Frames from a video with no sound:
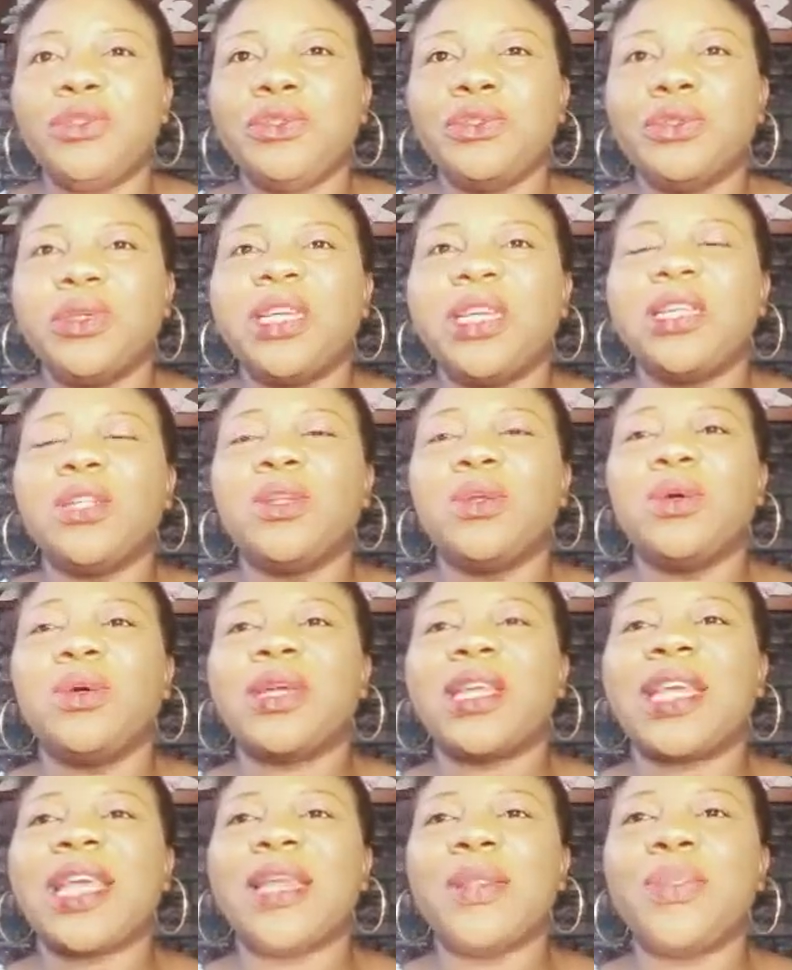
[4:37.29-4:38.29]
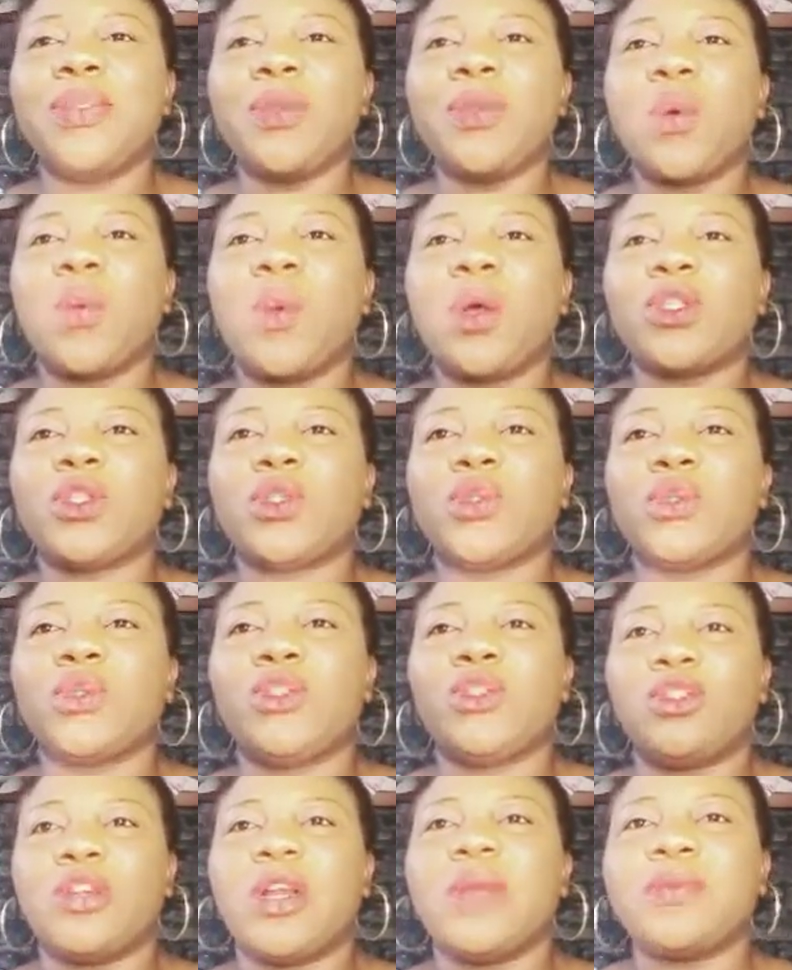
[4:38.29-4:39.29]
You alone can know what you
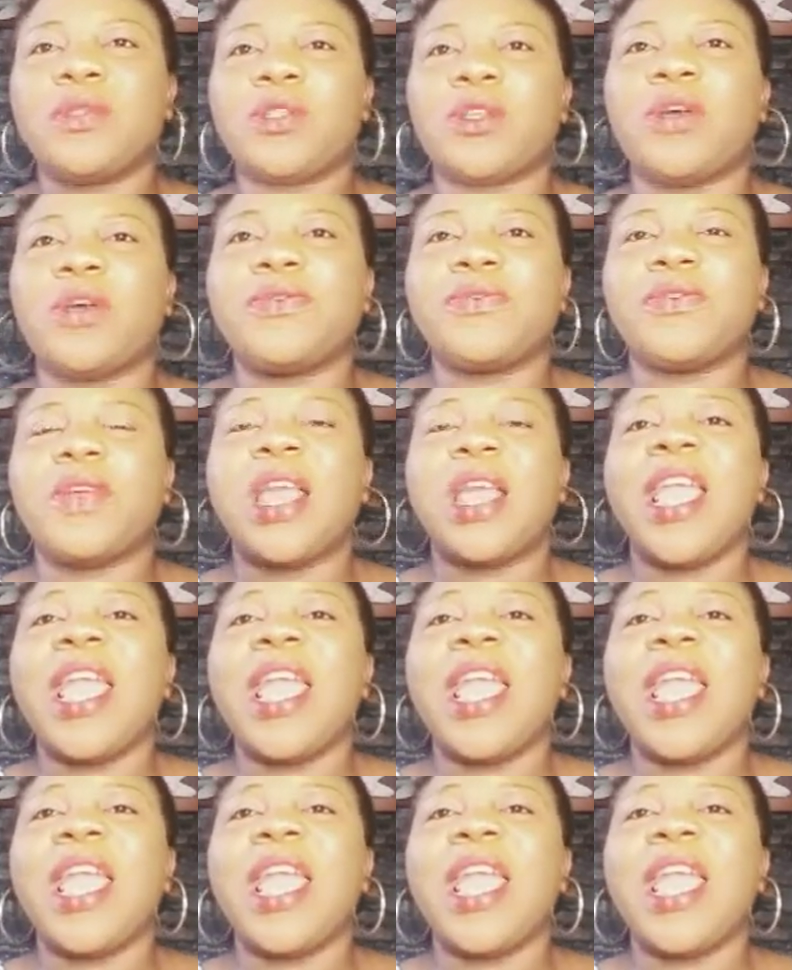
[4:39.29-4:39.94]
dreamt of.